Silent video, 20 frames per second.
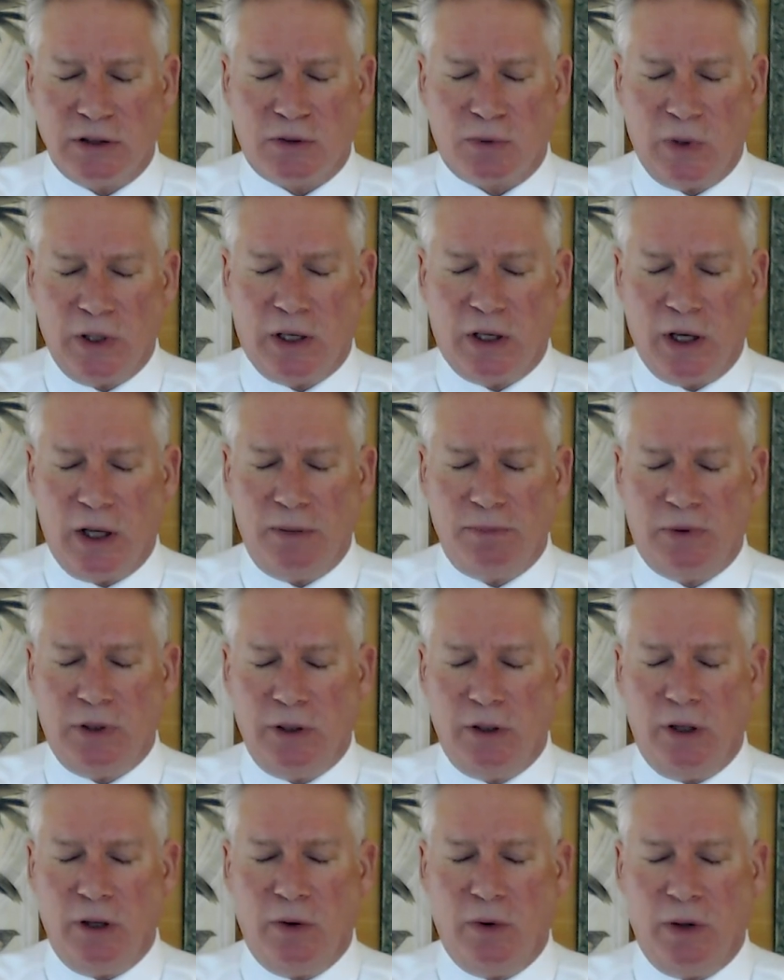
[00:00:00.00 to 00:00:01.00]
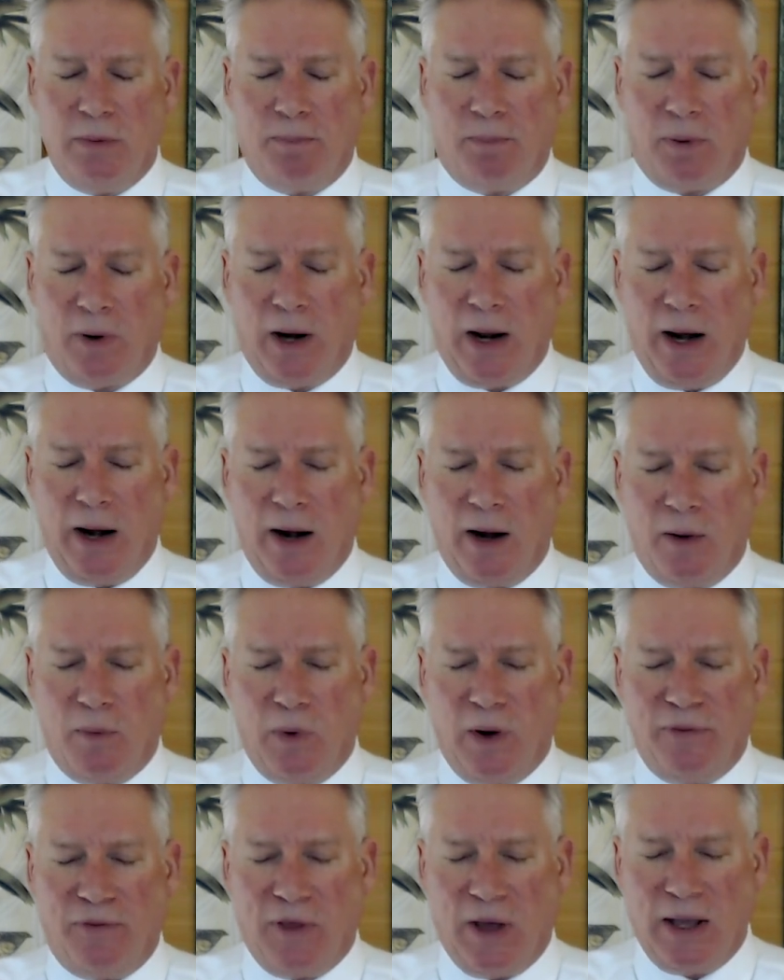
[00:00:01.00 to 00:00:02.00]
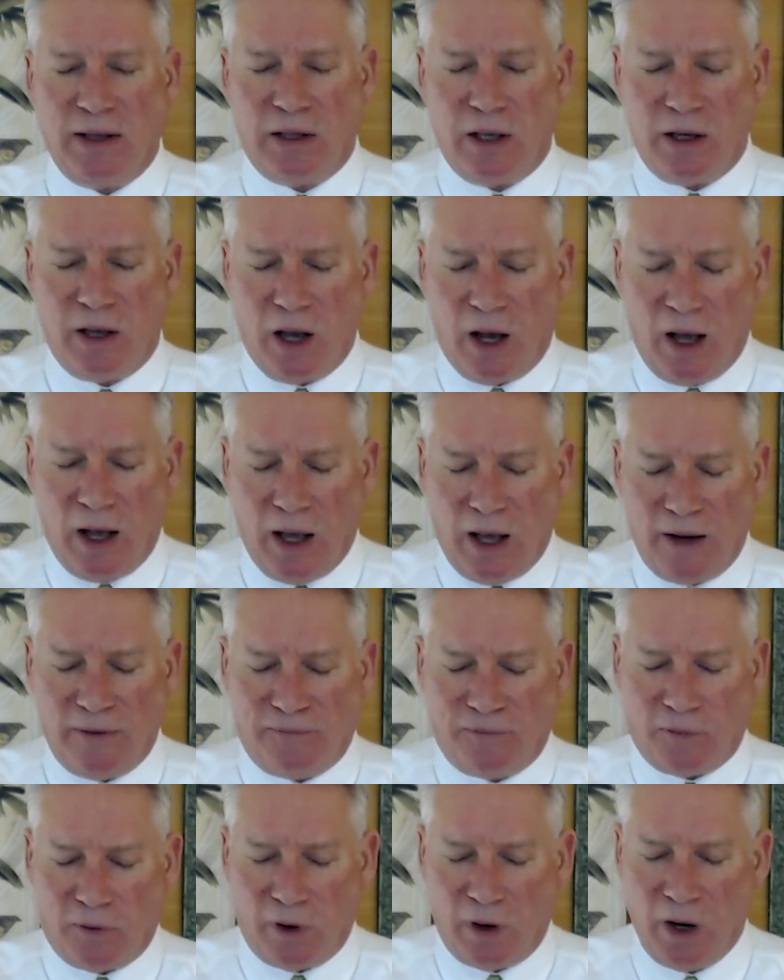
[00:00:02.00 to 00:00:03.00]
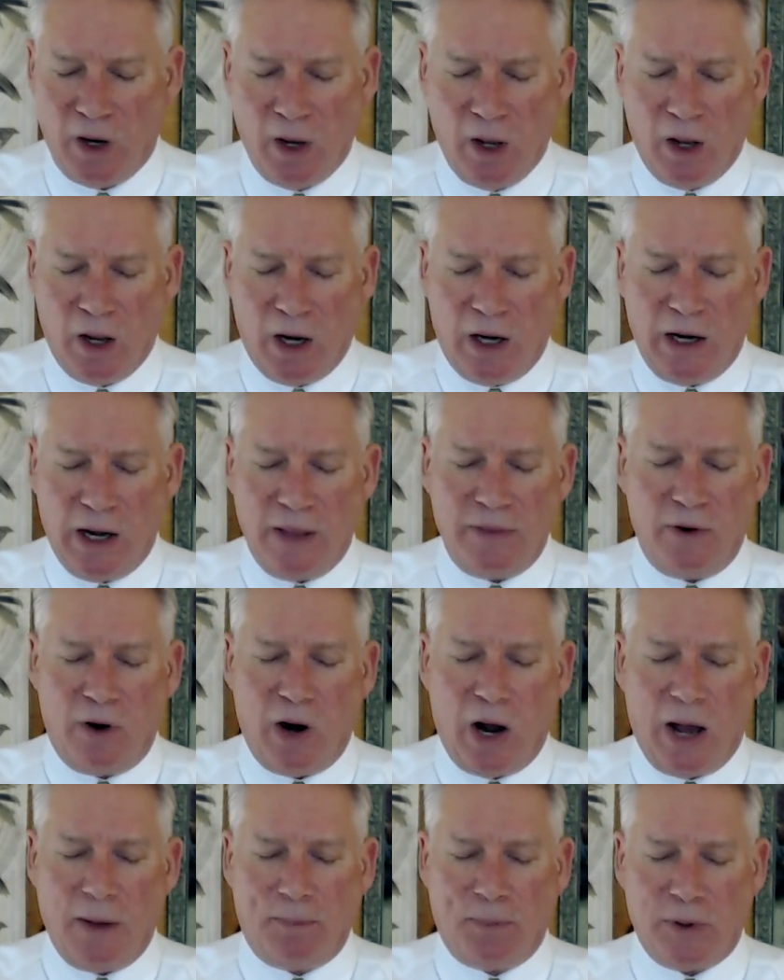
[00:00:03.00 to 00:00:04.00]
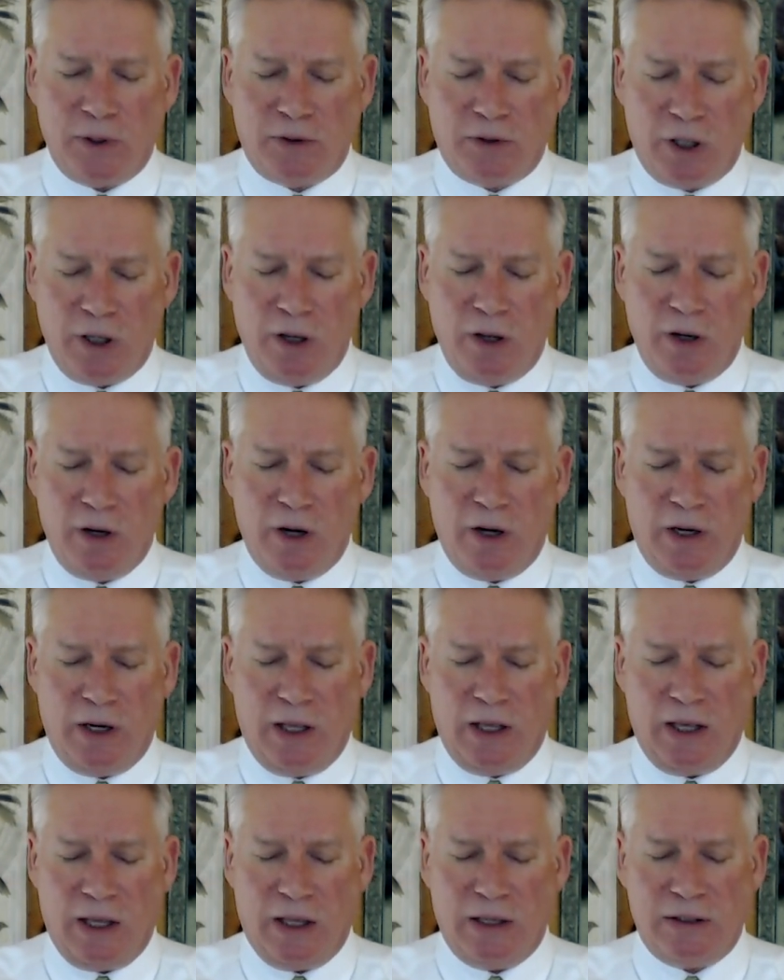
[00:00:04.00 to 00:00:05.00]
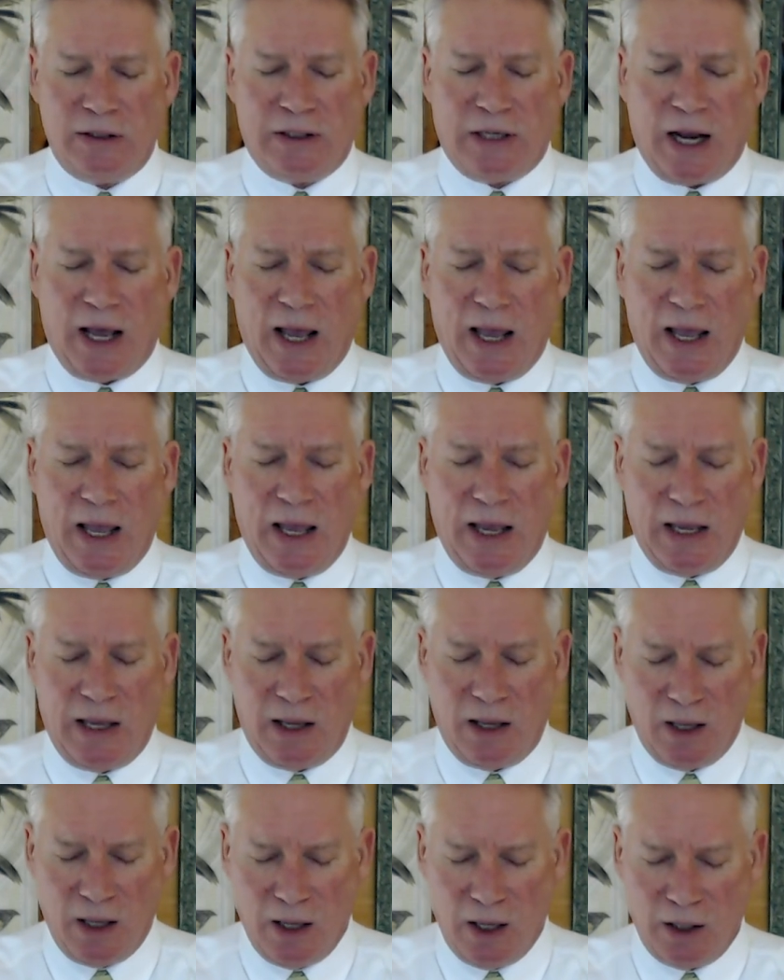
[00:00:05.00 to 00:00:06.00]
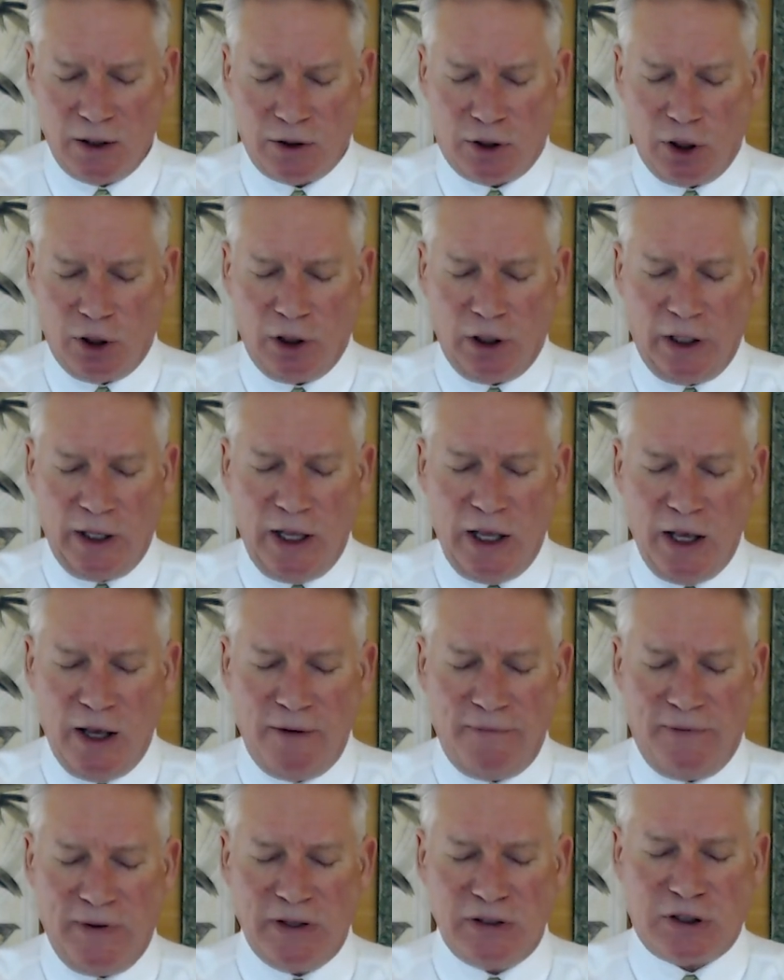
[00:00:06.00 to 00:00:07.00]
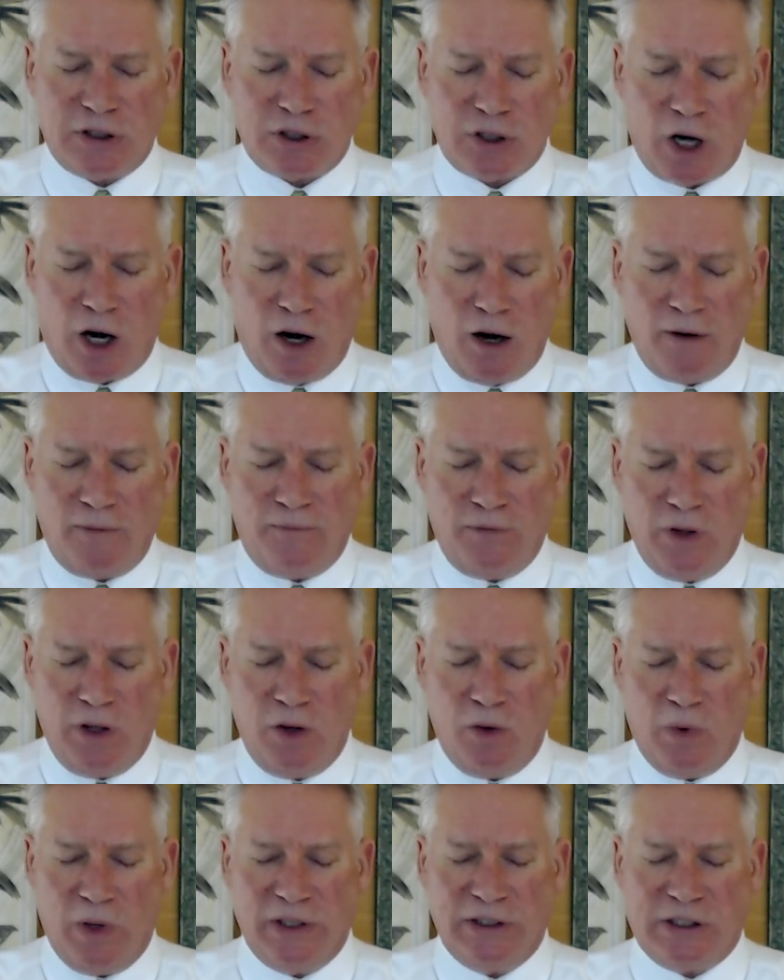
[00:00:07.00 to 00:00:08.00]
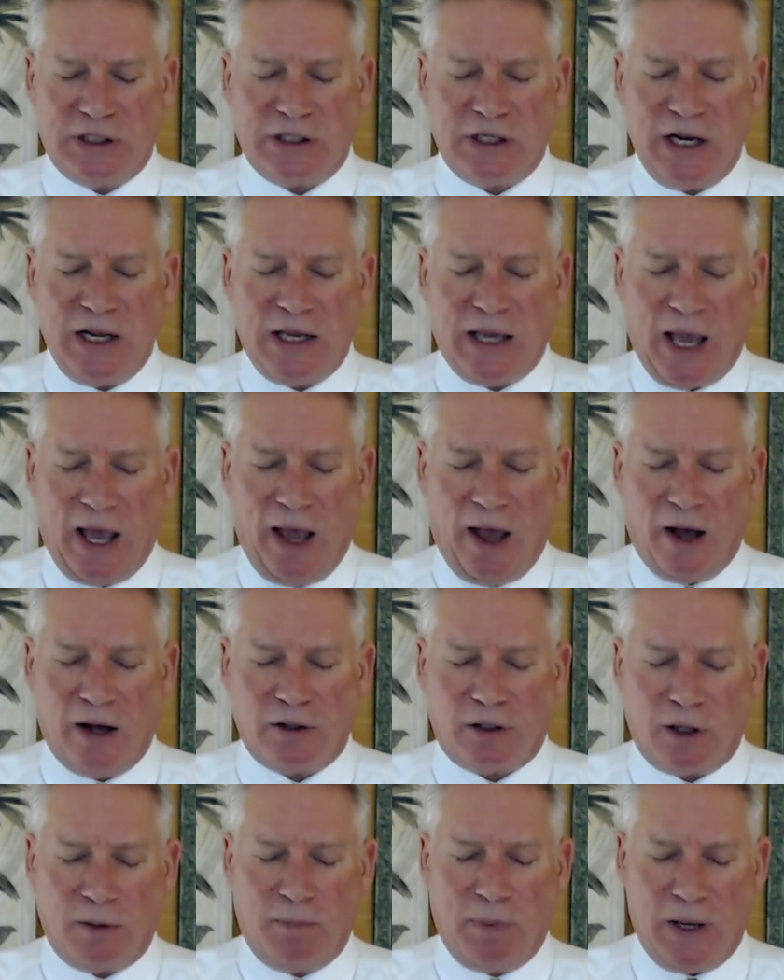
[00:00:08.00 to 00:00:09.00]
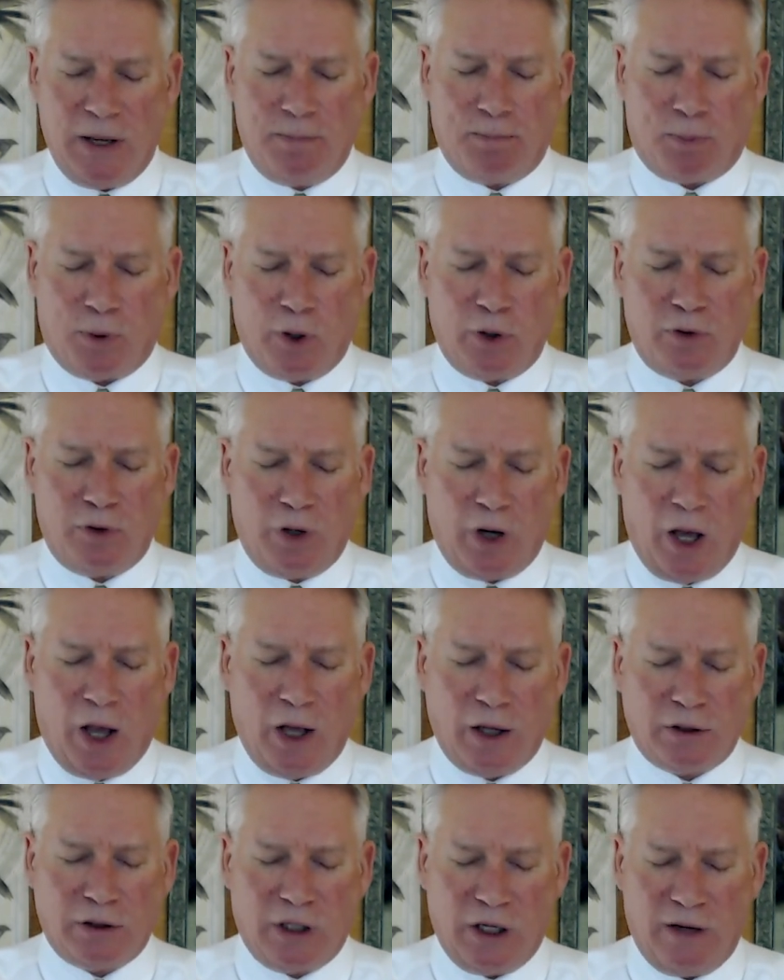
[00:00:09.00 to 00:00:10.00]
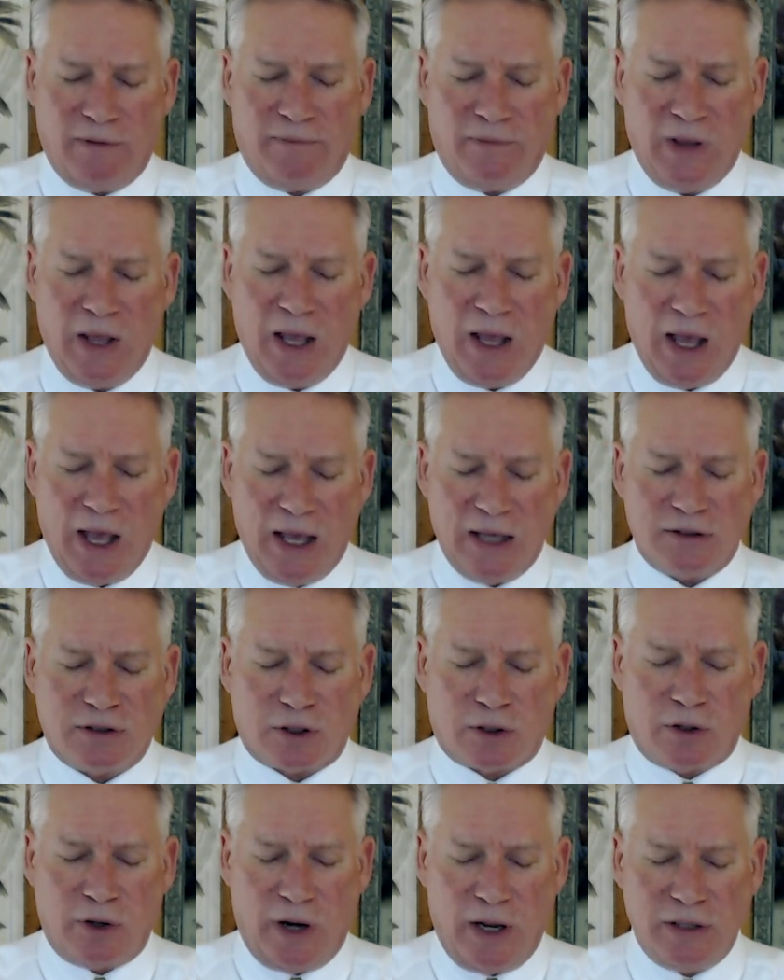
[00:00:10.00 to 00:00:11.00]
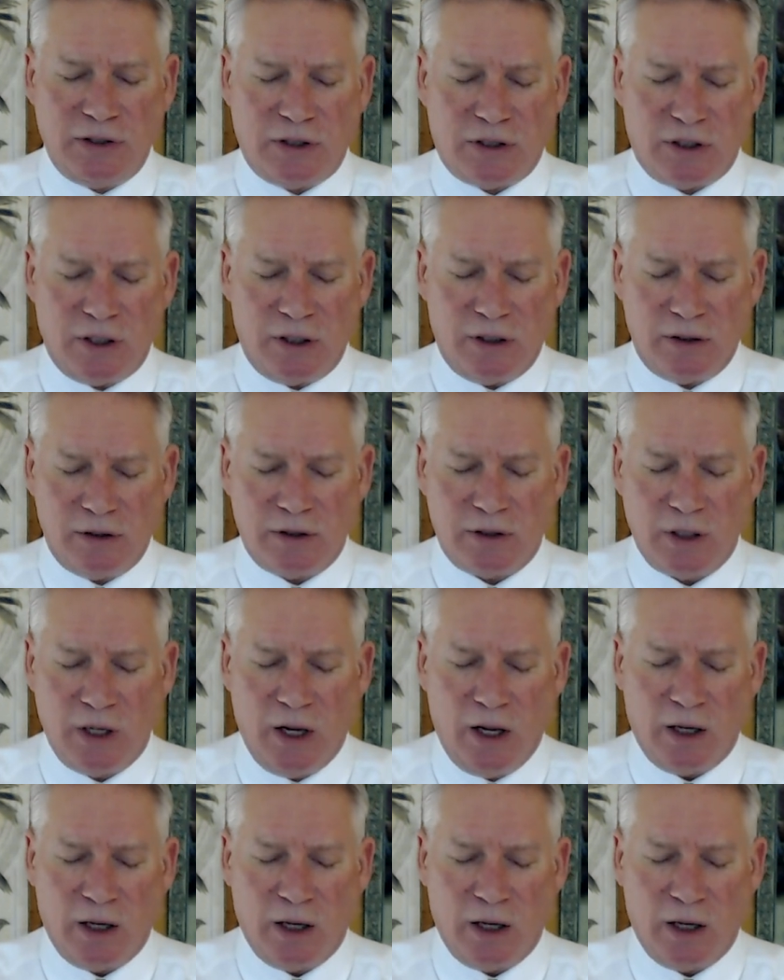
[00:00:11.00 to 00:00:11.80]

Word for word: we come to you in prayer and we thank you, God, for another opportunity and day to live and serve you and seek out to be productive as Christians.